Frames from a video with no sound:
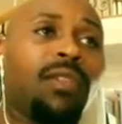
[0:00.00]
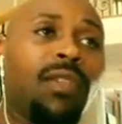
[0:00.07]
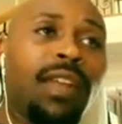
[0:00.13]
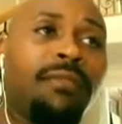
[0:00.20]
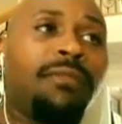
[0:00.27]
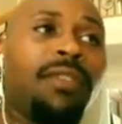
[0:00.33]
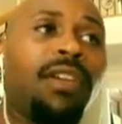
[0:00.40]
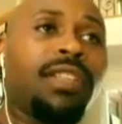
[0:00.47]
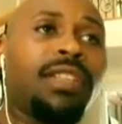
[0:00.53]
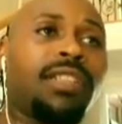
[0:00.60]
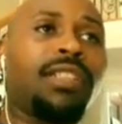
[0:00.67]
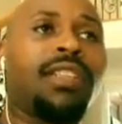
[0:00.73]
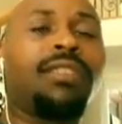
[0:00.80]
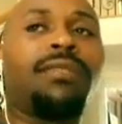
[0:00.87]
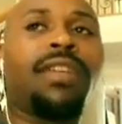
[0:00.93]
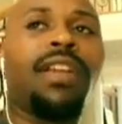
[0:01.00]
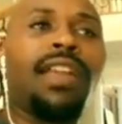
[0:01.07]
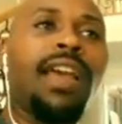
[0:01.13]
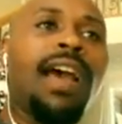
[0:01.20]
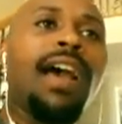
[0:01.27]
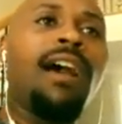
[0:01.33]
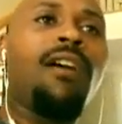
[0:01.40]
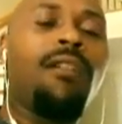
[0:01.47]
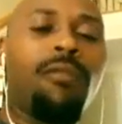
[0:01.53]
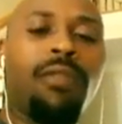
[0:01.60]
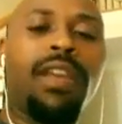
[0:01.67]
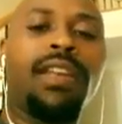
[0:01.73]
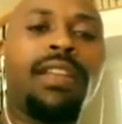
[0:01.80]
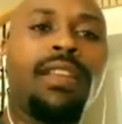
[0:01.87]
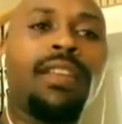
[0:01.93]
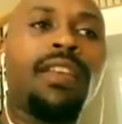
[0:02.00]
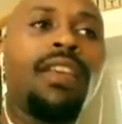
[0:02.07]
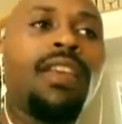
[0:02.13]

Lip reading: or their functions is very high already.